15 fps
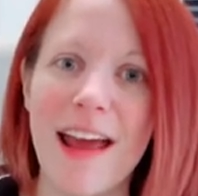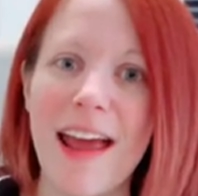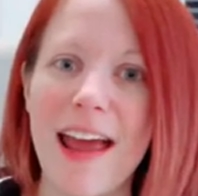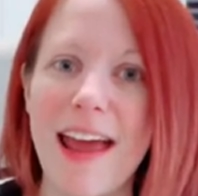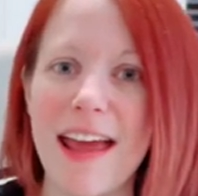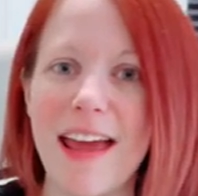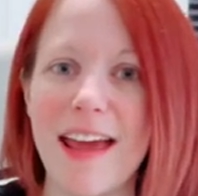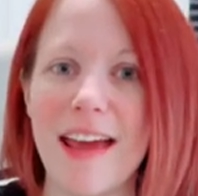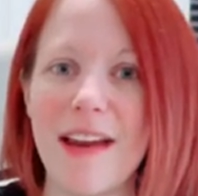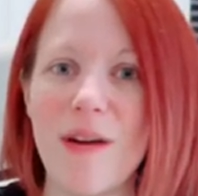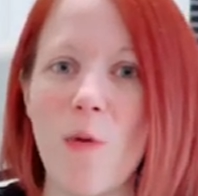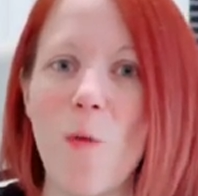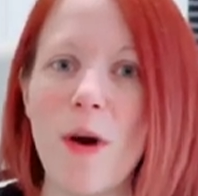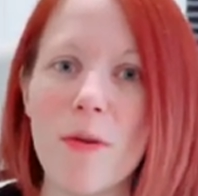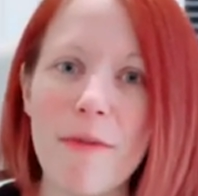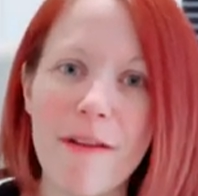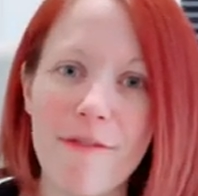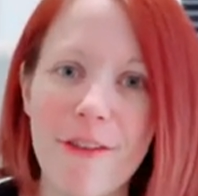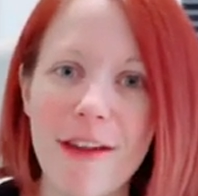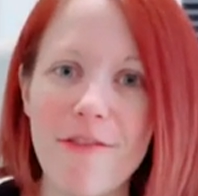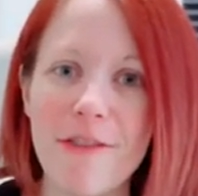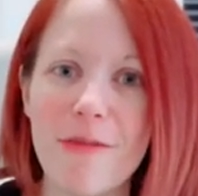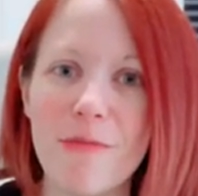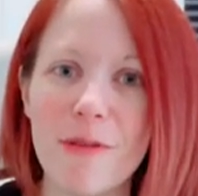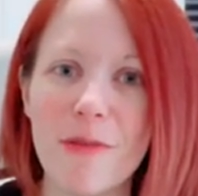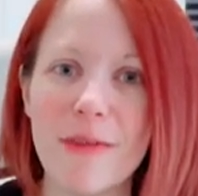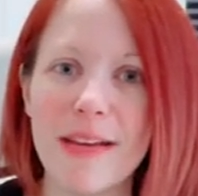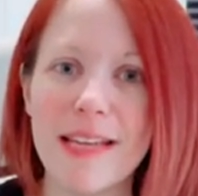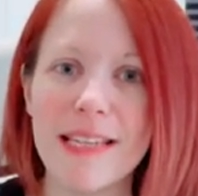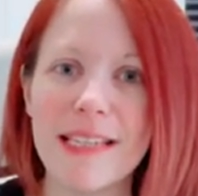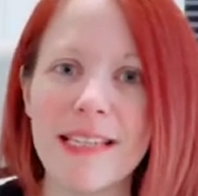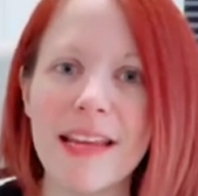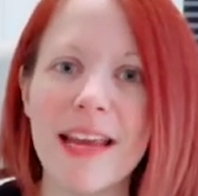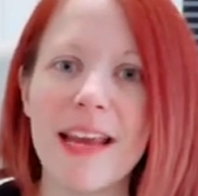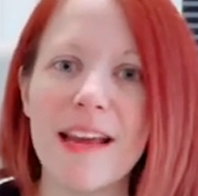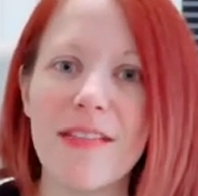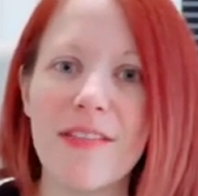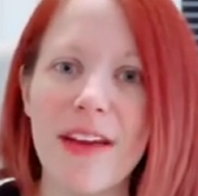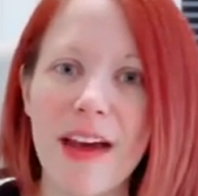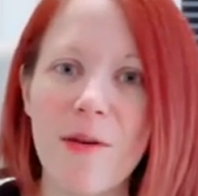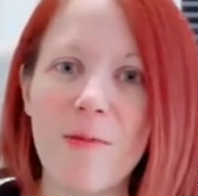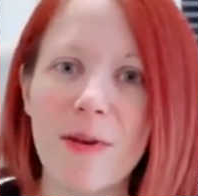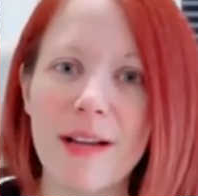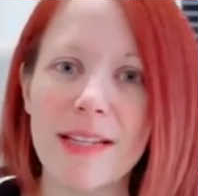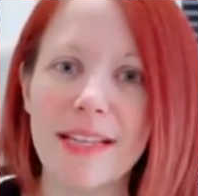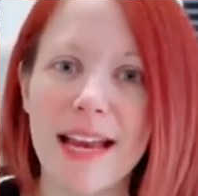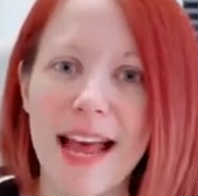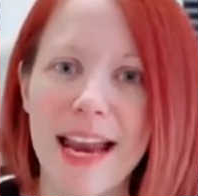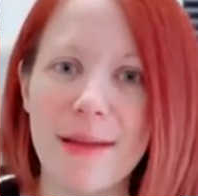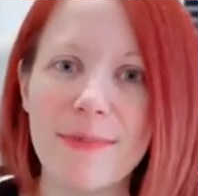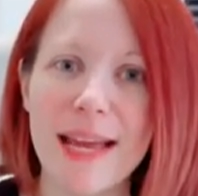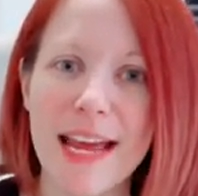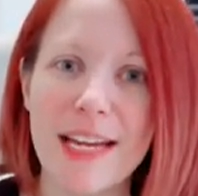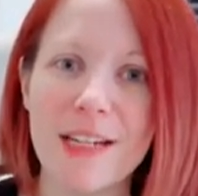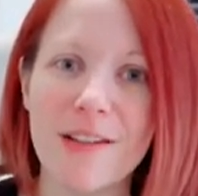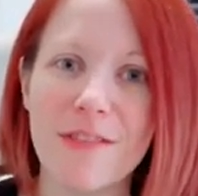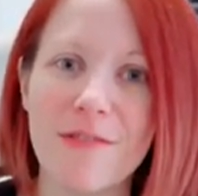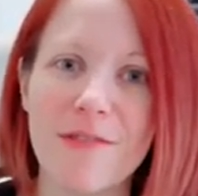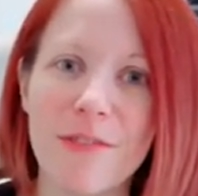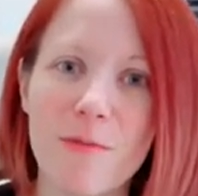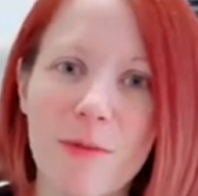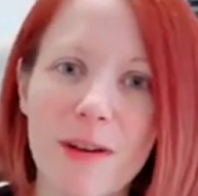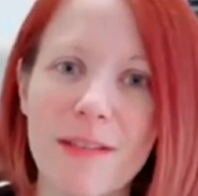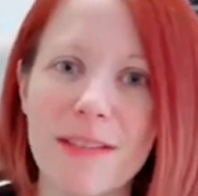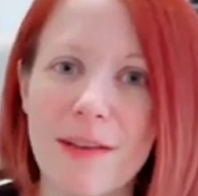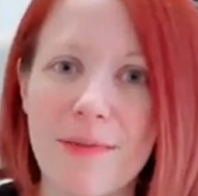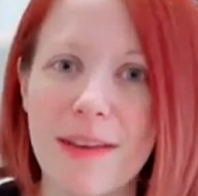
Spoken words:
and one of my favorite movies that was an adaptation from one of Stephen